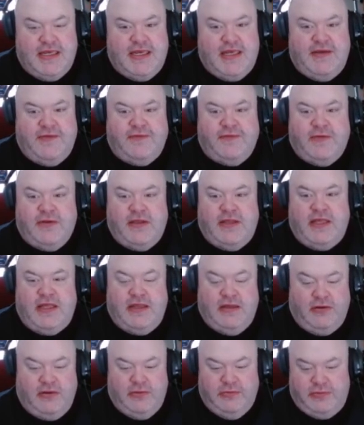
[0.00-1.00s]
it for the,
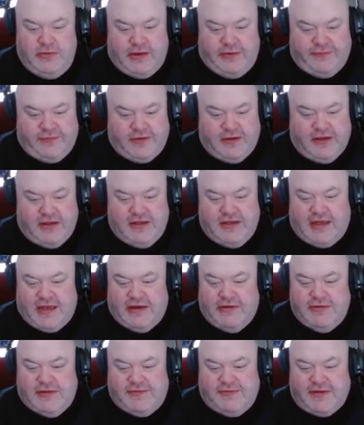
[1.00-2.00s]
oh, I forgot,
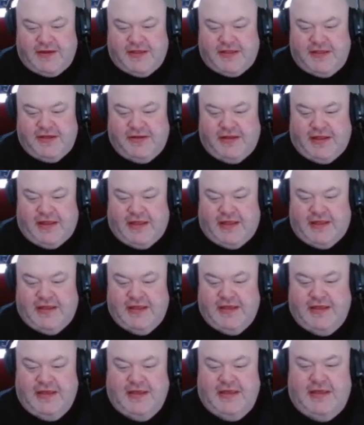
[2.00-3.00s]
I always forget to do that.
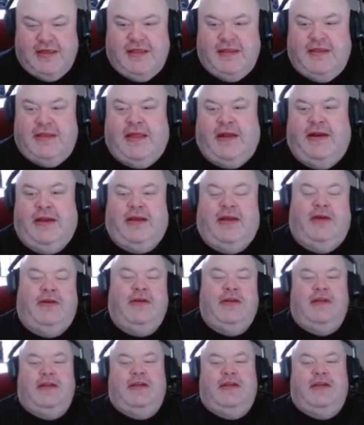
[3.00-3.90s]
There you go.